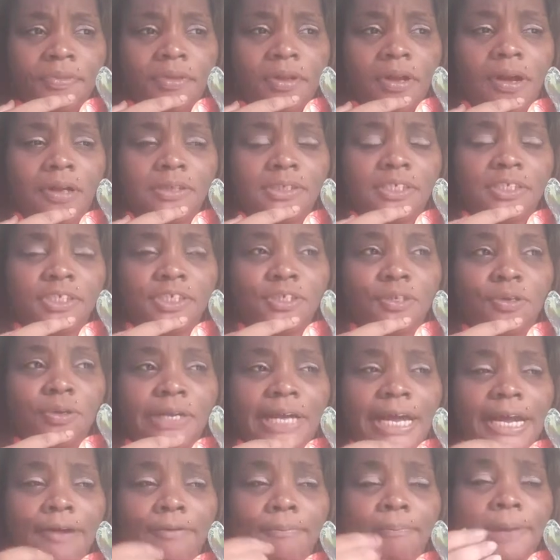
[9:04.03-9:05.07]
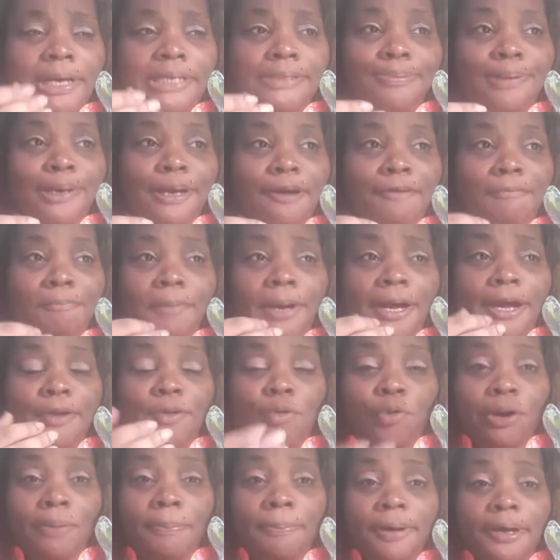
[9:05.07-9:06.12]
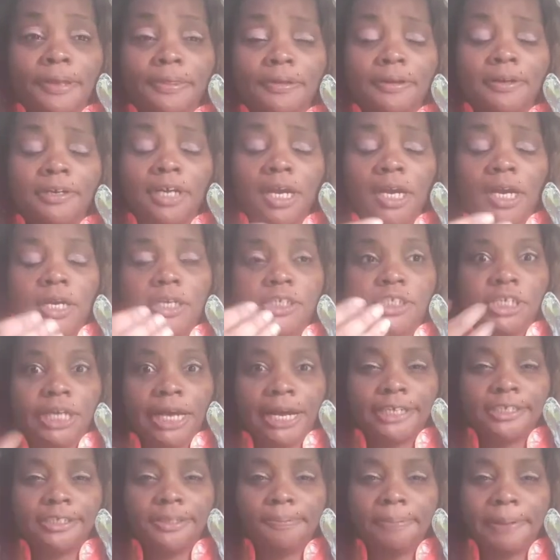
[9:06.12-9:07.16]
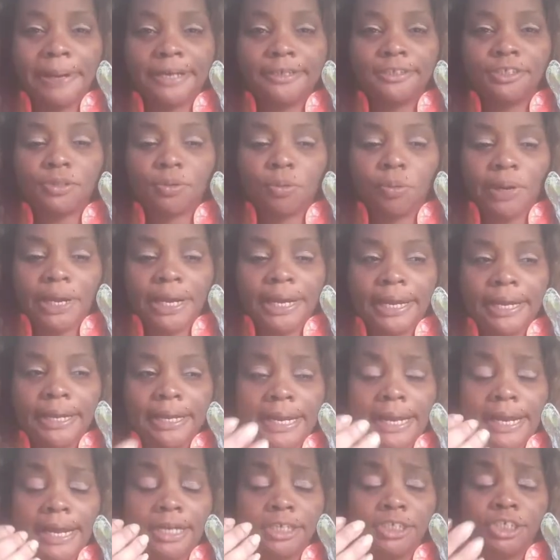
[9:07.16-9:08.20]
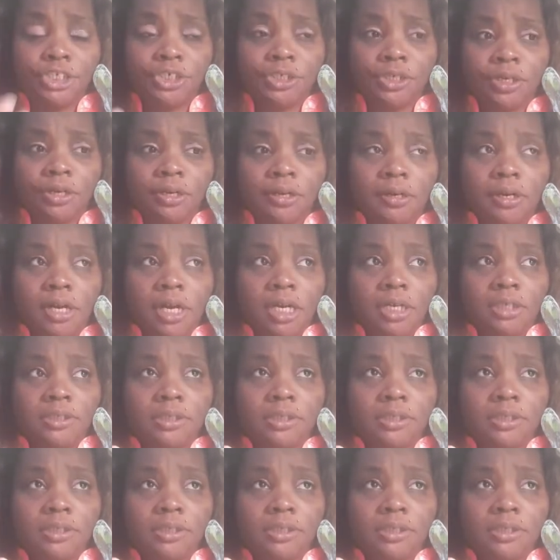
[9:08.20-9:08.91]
Also, too, it kind of reminds me of my grandmother. She actually passed away last year.